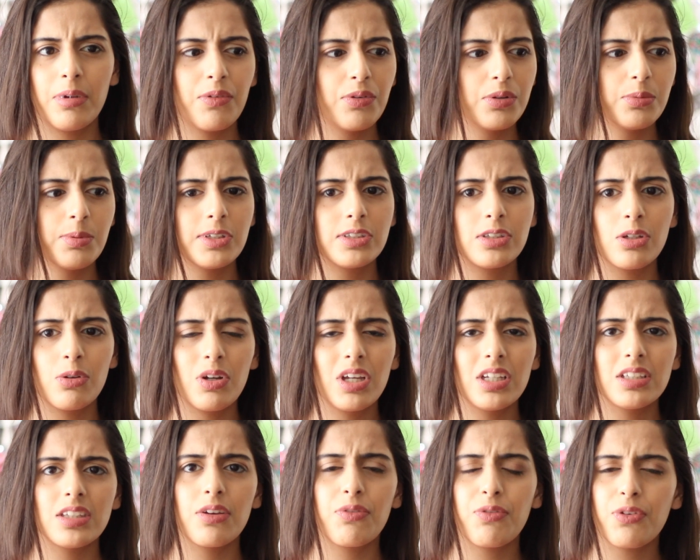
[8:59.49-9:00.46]
It would be so
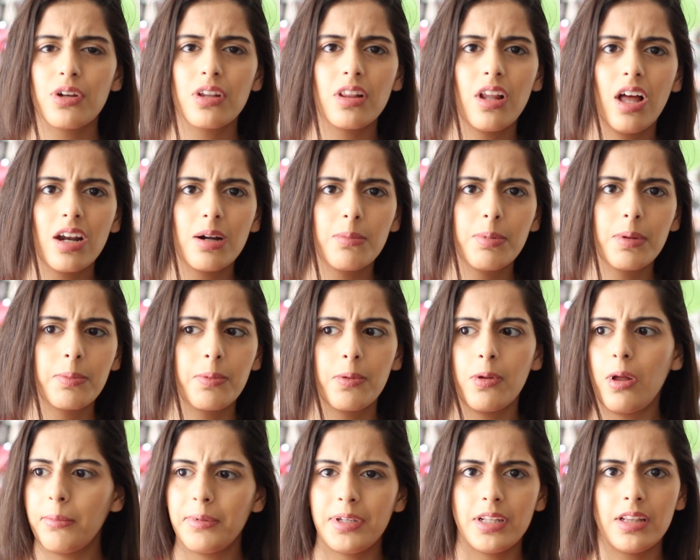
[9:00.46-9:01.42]
easy for a lot of
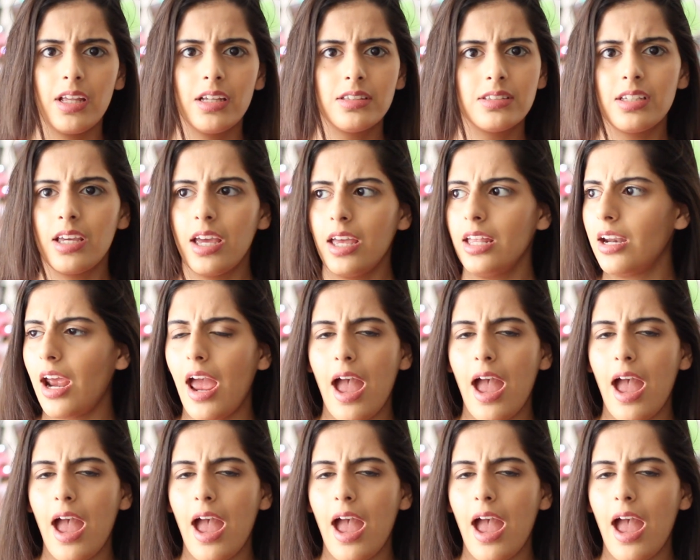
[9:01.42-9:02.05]
people. I mean, let's hit